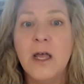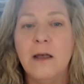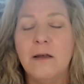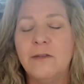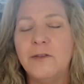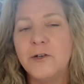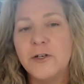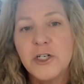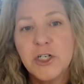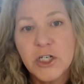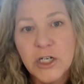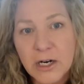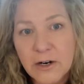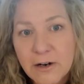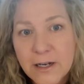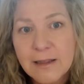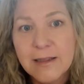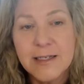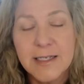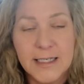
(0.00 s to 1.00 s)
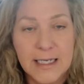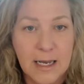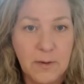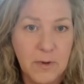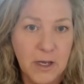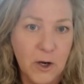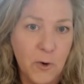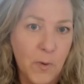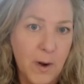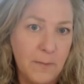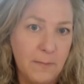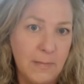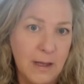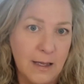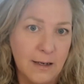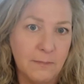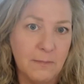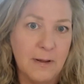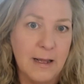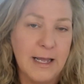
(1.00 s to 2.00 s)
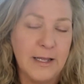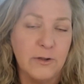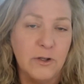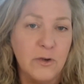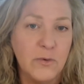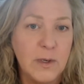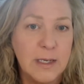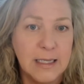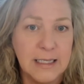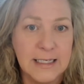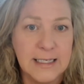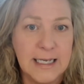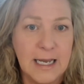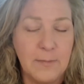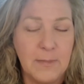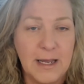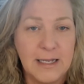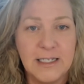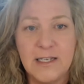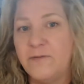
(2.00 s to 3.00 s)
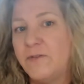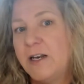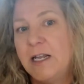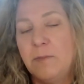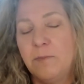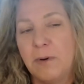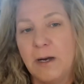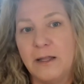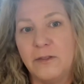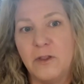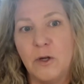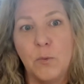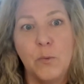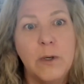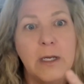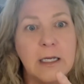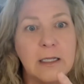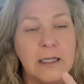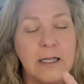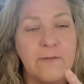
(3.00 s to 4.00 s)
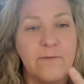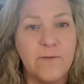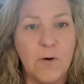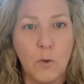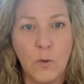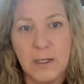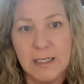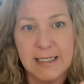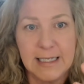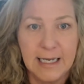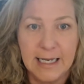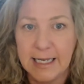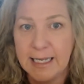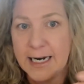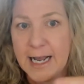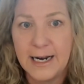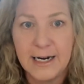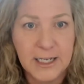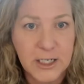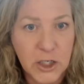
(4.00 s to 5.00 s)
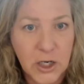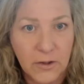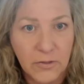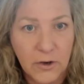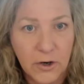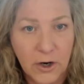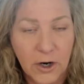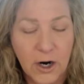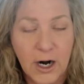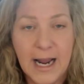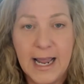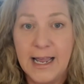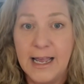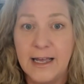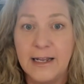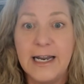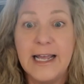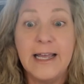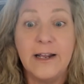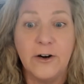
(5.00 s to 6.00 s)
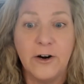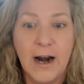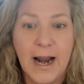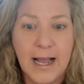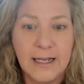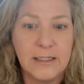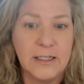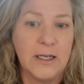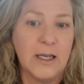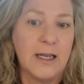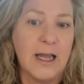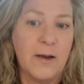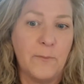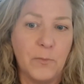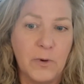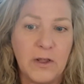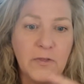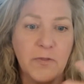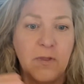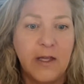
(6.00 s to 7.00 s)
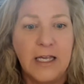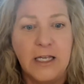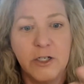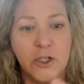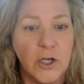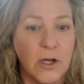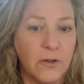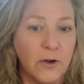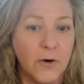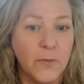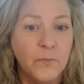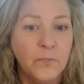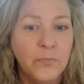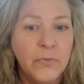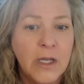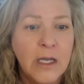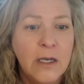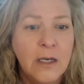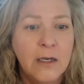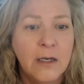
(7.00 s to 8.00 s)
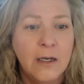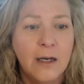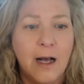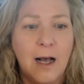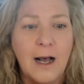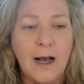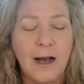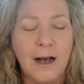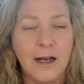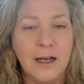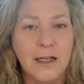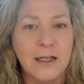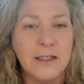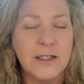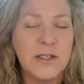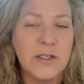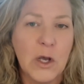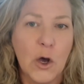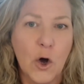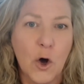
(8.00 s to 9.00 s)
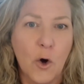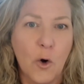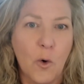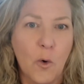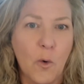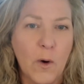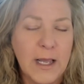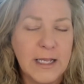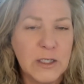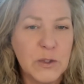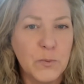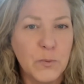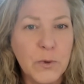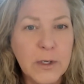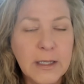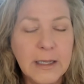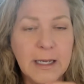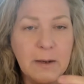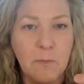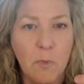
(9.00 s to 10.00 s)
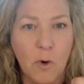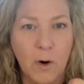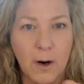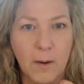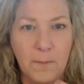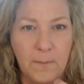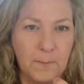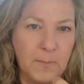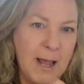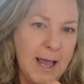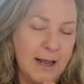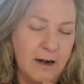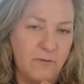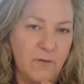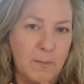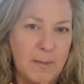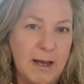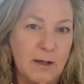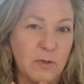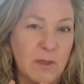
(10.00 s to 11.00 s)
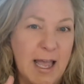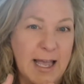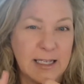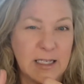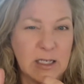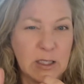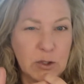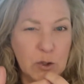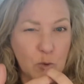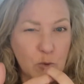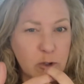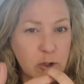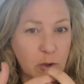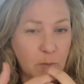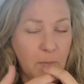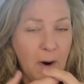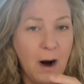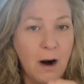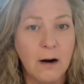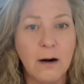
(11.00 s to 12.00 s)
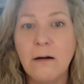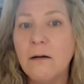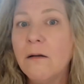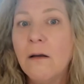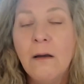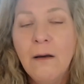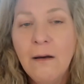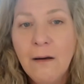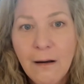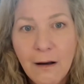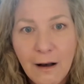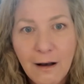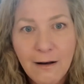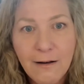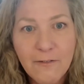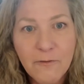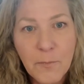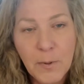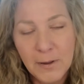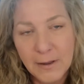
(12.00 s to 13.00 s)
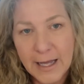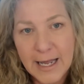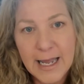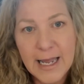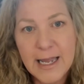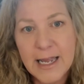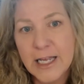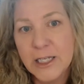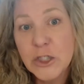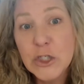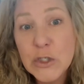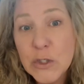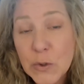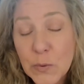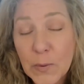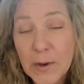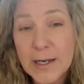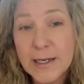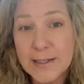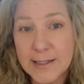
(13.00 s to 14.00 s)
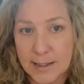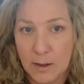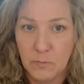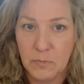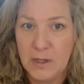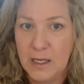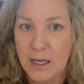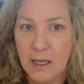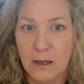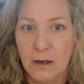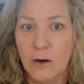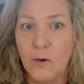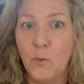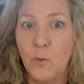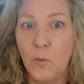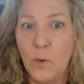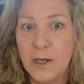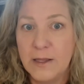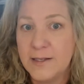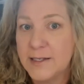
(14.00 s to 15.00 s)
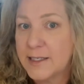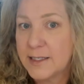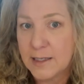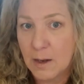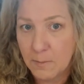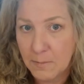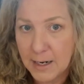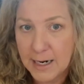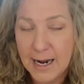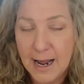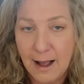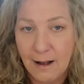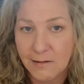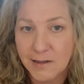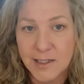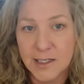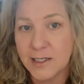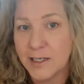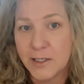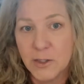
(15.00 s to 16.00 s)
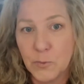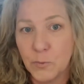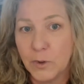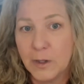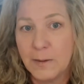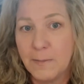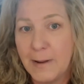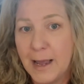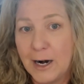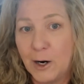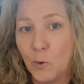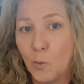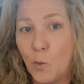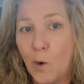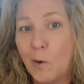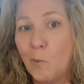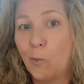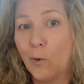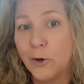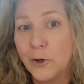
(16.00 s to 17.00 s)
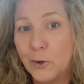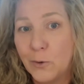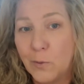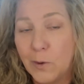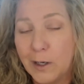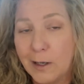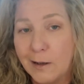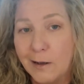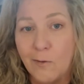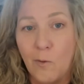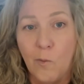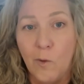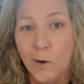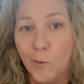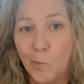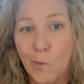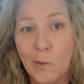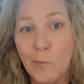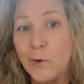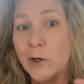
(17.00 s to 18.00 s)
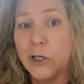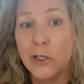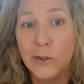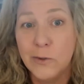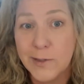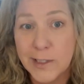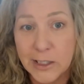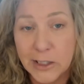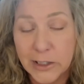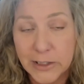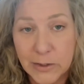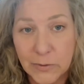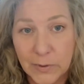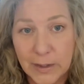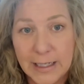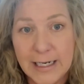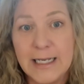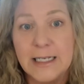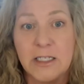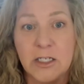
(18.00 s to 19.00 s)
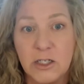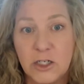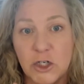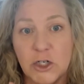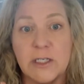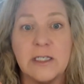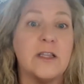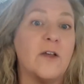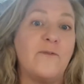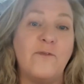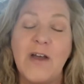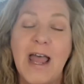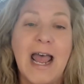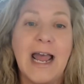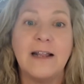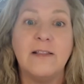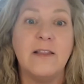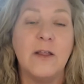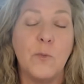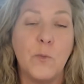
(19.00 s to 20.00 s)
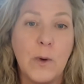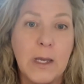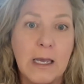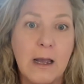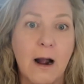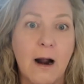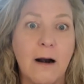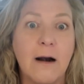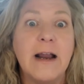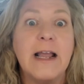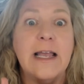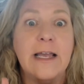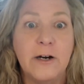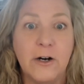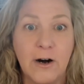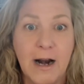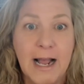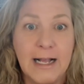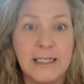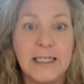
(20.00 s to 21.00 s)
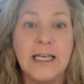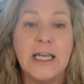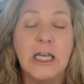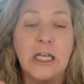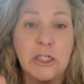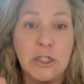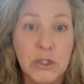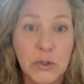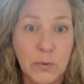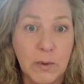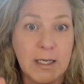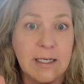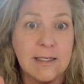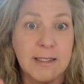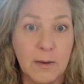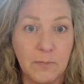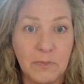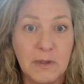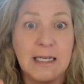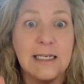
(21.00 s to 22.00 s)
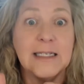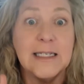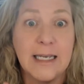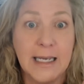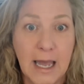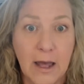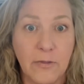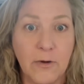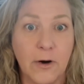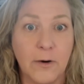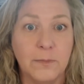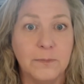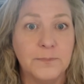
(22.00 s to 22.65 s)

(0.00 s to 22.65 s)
They're sharing the same equipment and doing the same activity, but they're really focusing in on each other and interacting with each other. So it's really more kind of about that social part of play and doing something with somebody else. It doesn't really matter what we're doing or what we're using to do it. It's just the fact that we are interacting and doing something together.